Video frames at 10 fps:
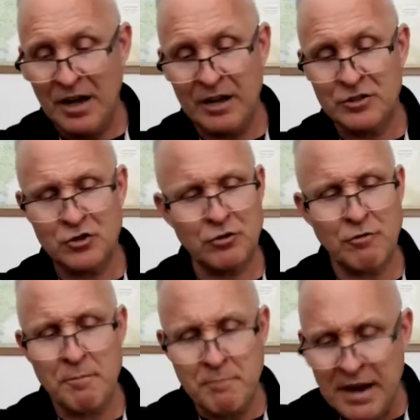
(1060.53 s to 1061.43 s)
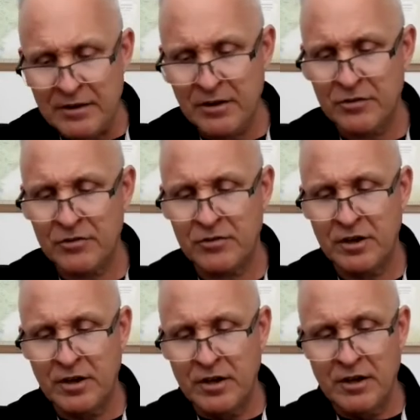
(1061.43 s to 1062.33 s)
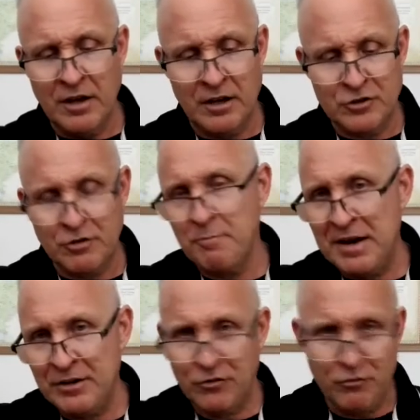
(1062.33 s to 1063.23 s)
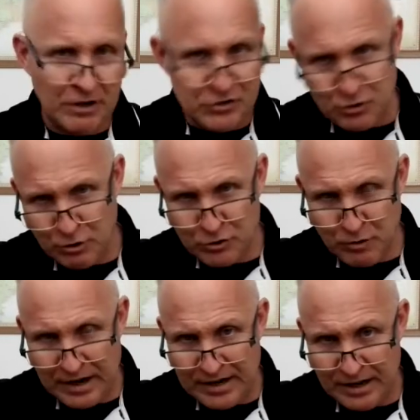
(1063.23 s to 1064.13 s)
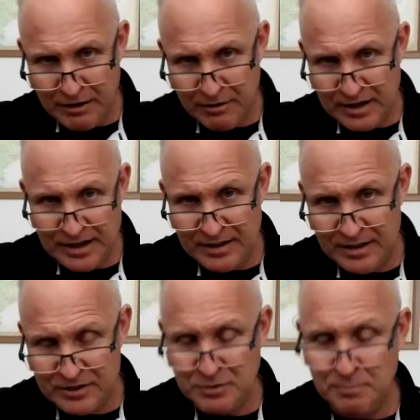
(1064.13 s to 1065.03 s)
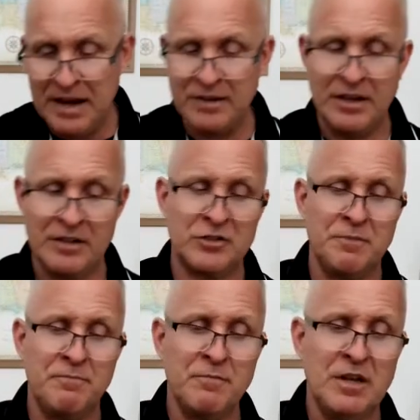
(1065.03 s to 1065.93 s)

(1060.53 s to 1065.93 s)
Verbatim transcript: Uh, tremendous, uh, tremendous resource right here in this appendix.